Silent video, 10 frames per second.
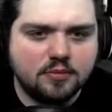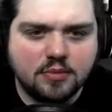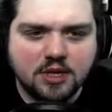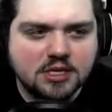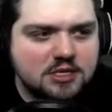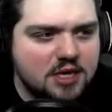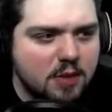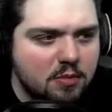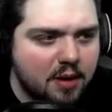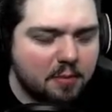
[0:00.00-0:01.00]
Is this a game
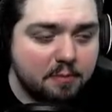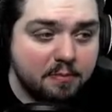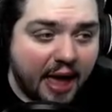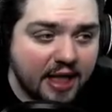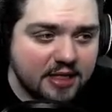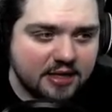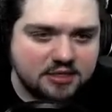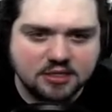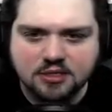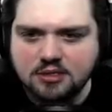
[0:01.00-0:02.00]
about
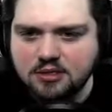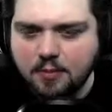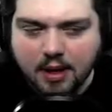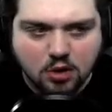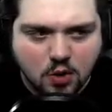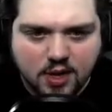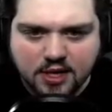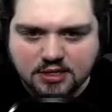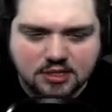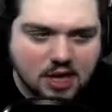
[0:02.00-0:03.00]
madness? About going
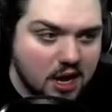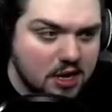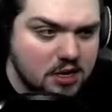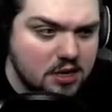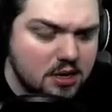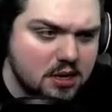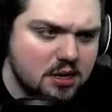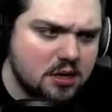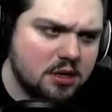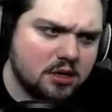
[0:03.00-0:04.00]

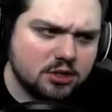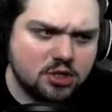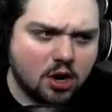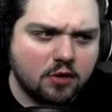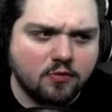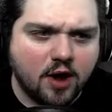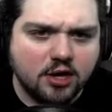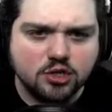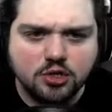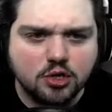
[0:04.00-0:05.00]
insane? Dark
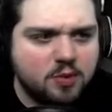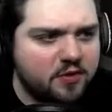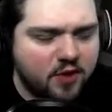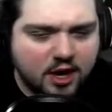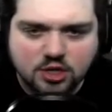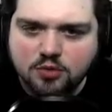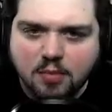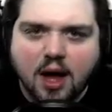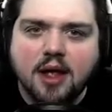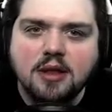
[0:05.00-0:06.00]
Fracture could be a fractured
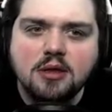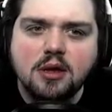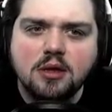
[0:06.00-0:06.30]
mind?